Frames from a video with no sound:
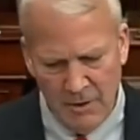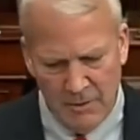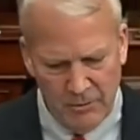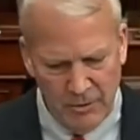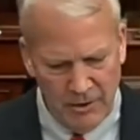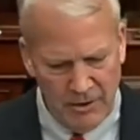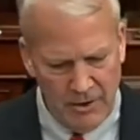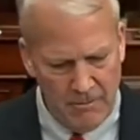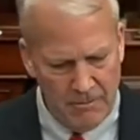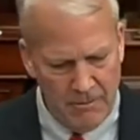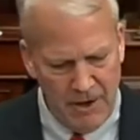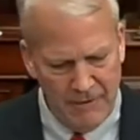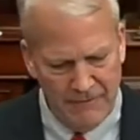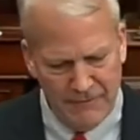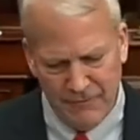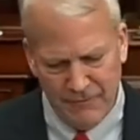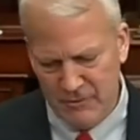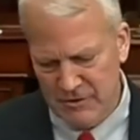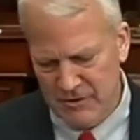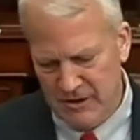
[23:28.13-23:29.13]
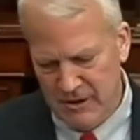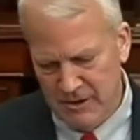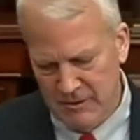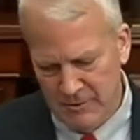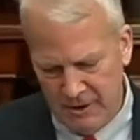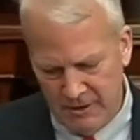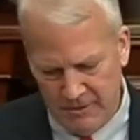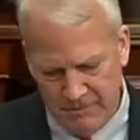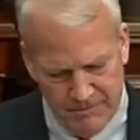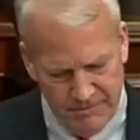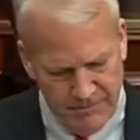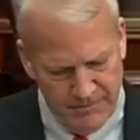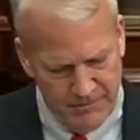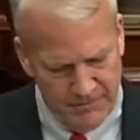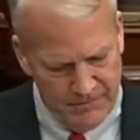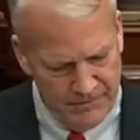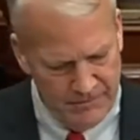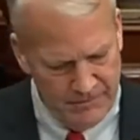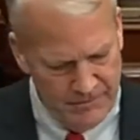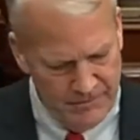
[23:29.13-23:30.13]
to bring up my first nominee.
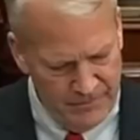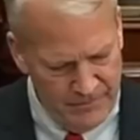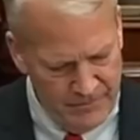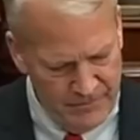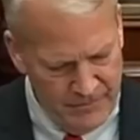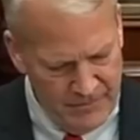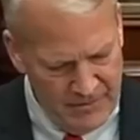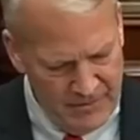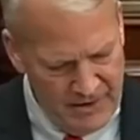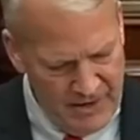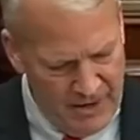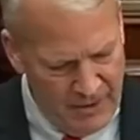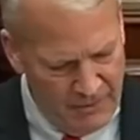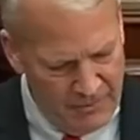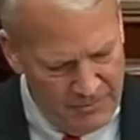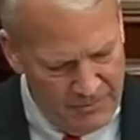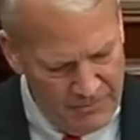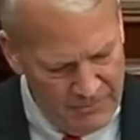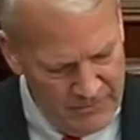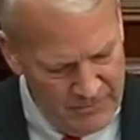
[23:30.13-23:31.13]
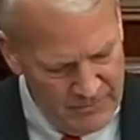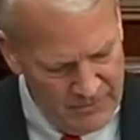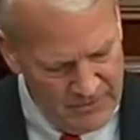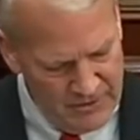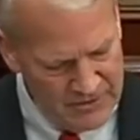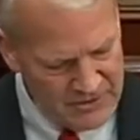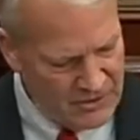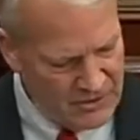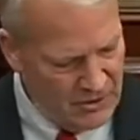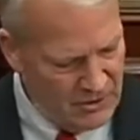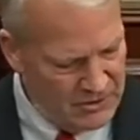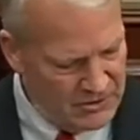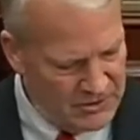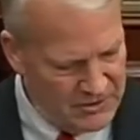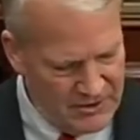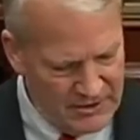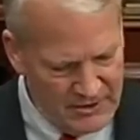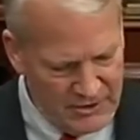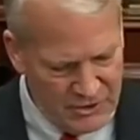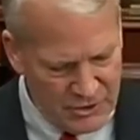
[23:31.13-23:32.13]
Now, this goes to
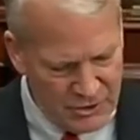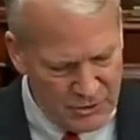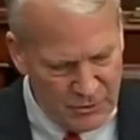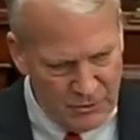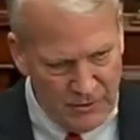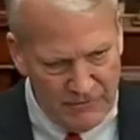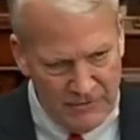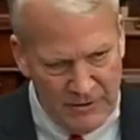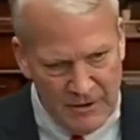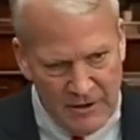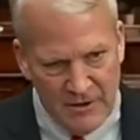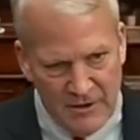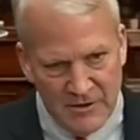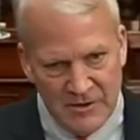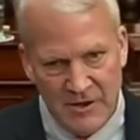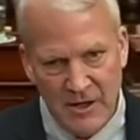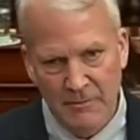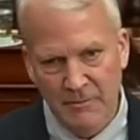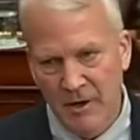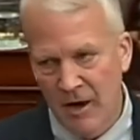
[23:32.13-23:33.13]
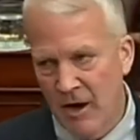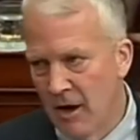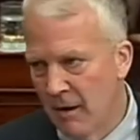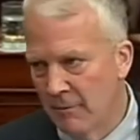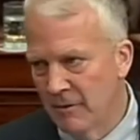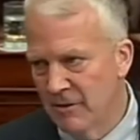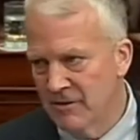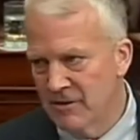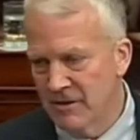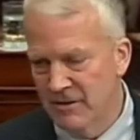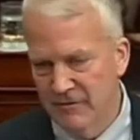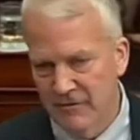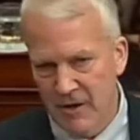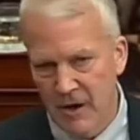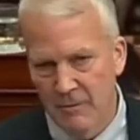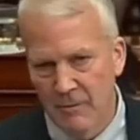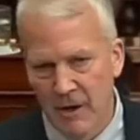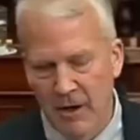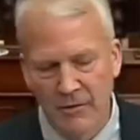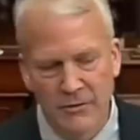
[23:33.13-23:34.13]
the issue of some comments that have
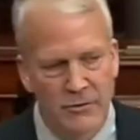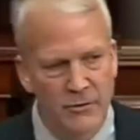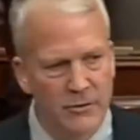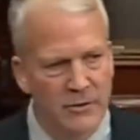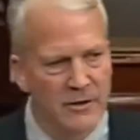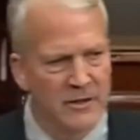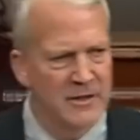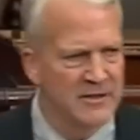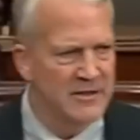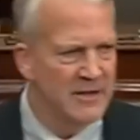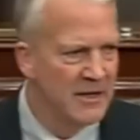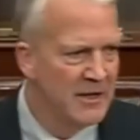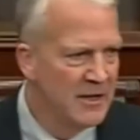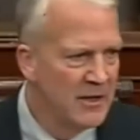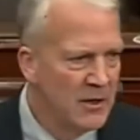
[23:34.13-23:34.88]
come out during this.